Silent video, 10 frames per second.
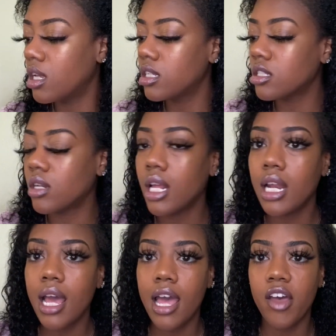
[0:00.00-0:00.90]
So now that
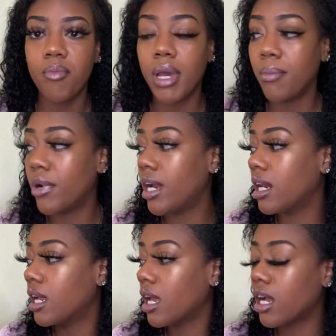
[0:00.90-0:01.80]
I have my
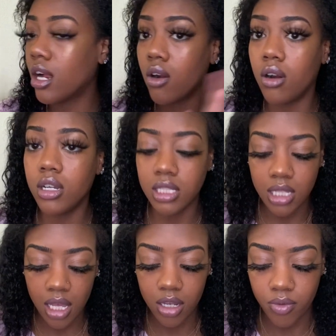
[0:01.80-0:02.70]
braiding hair all
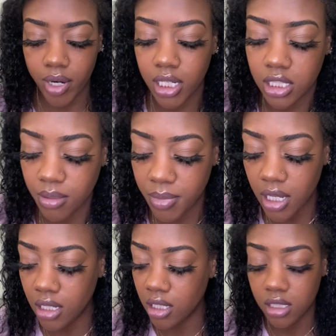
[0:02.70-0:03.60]
set and ready to be
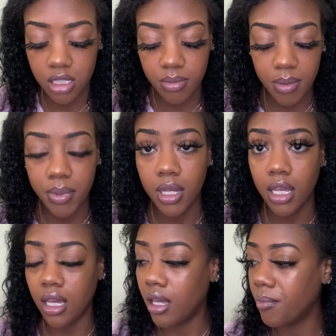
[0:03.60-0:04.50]
put
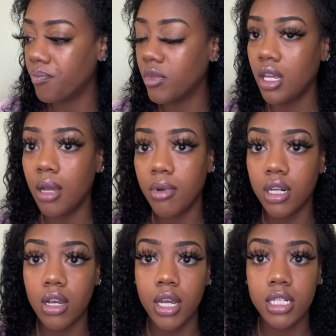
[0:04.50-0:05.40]
in, I'm going to
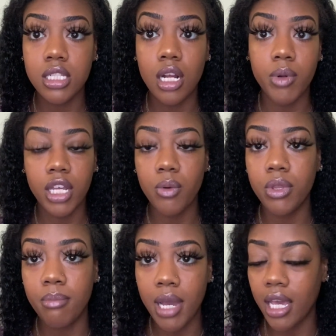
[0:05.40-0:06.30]
go ahead and start working with
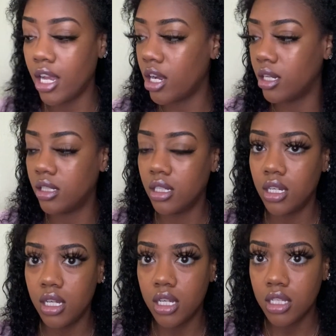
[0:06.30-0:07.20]
my hair.
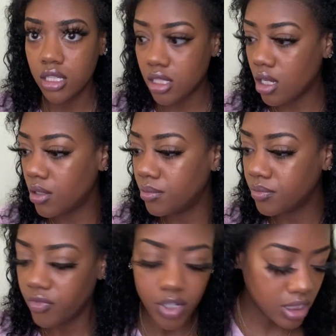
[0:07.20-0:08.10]
So
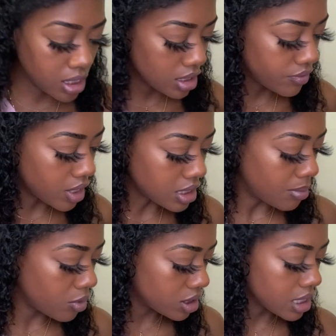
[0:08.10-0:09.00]
first things first, I'm
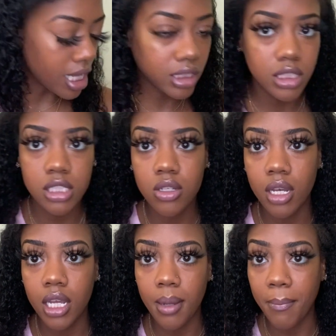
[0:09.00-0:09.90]
going to actually just go
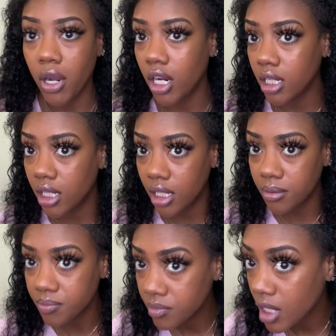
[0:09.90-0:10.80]
ahead and part it.
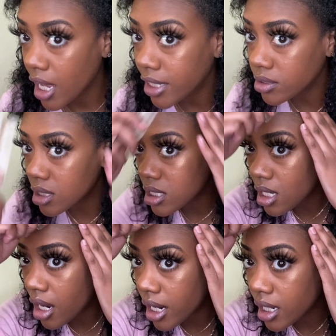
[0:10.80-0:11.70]
As you can see,
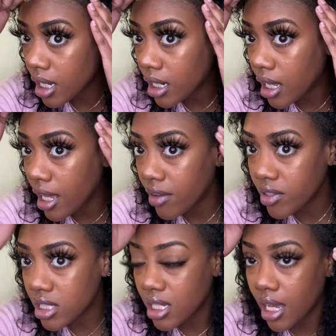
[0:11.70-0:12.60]
I already kind of have a
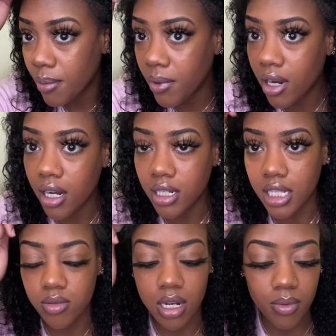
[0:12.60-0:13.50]
side part.
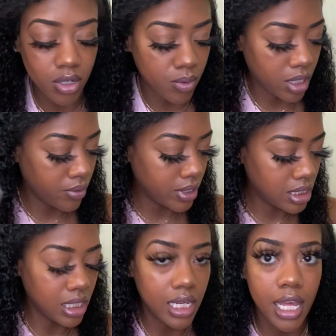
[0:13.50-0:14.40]
That's what I want to work with
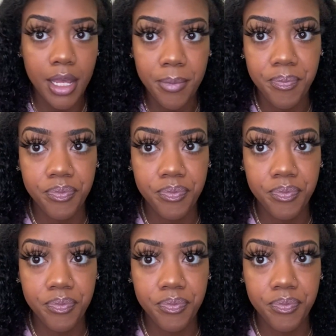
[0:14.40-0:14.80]
today.